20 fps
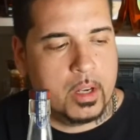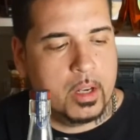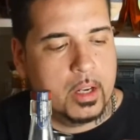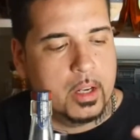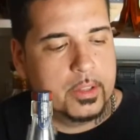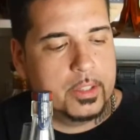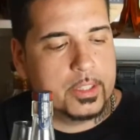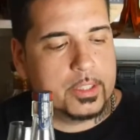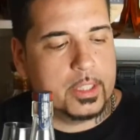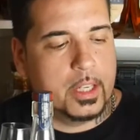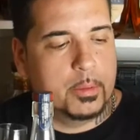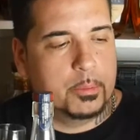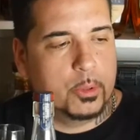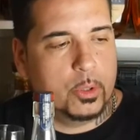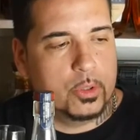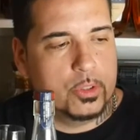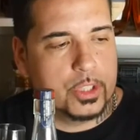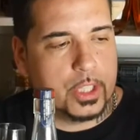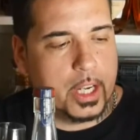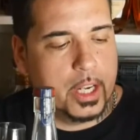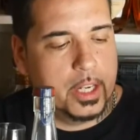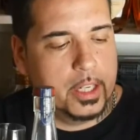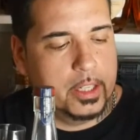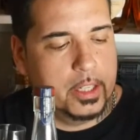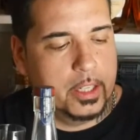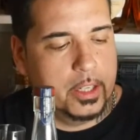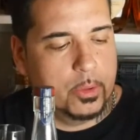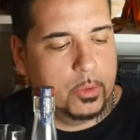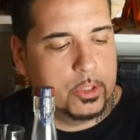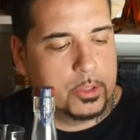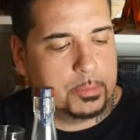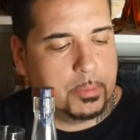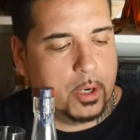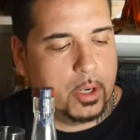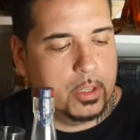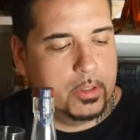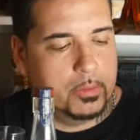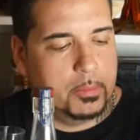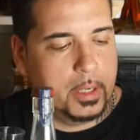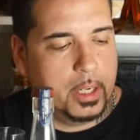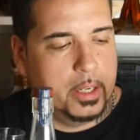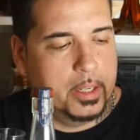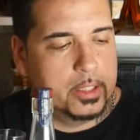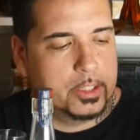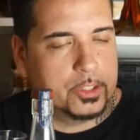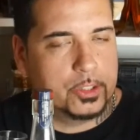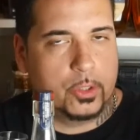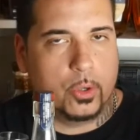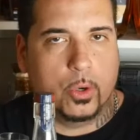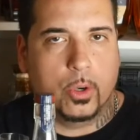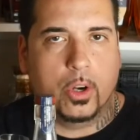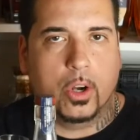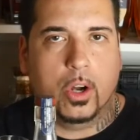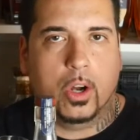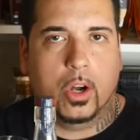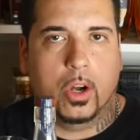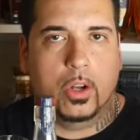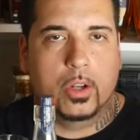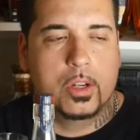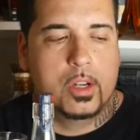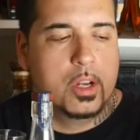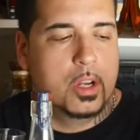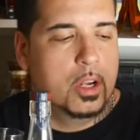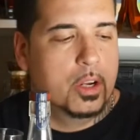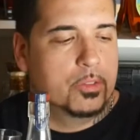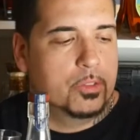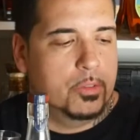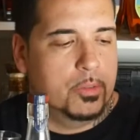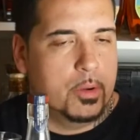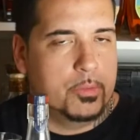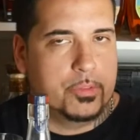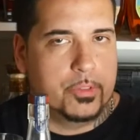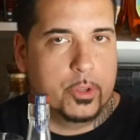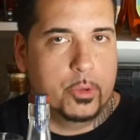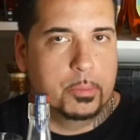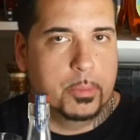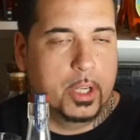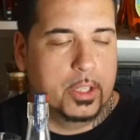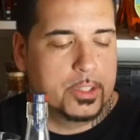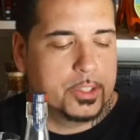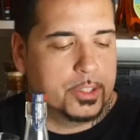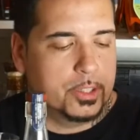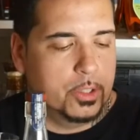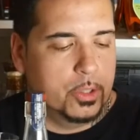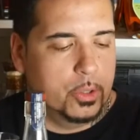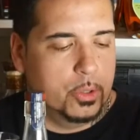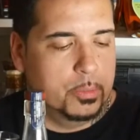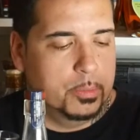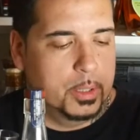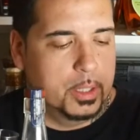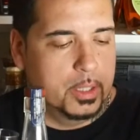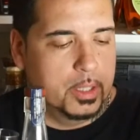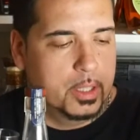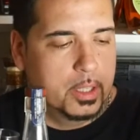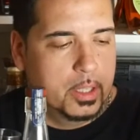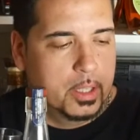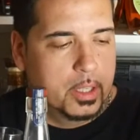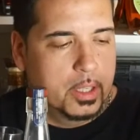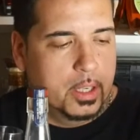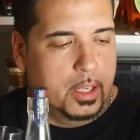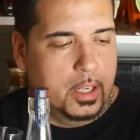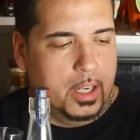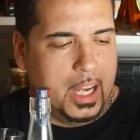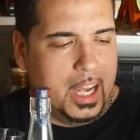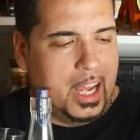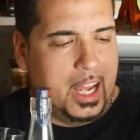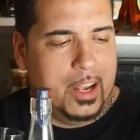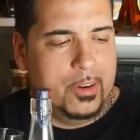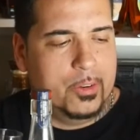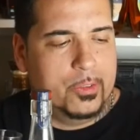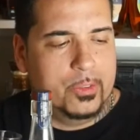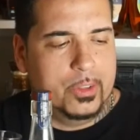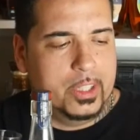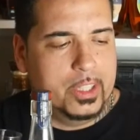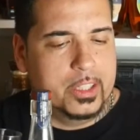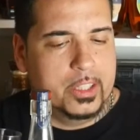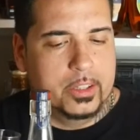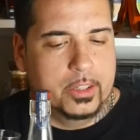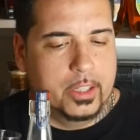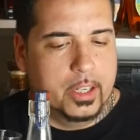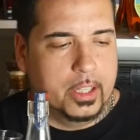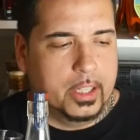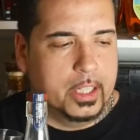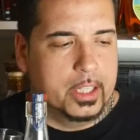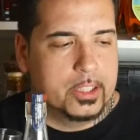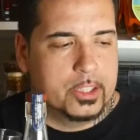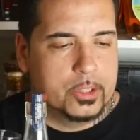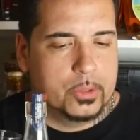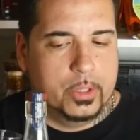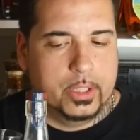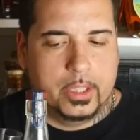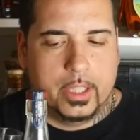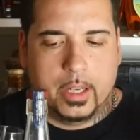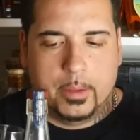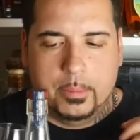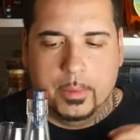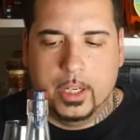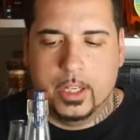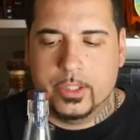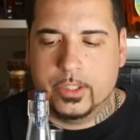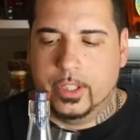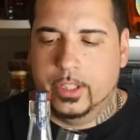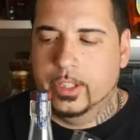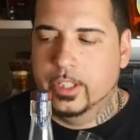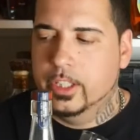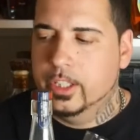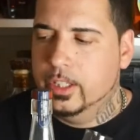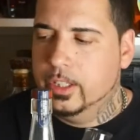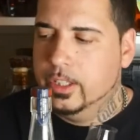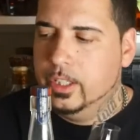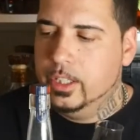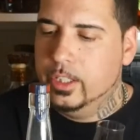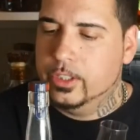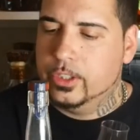This Emerald Giant here was part of my store haul from a few months ago, but I haven't really dug into it that much. And these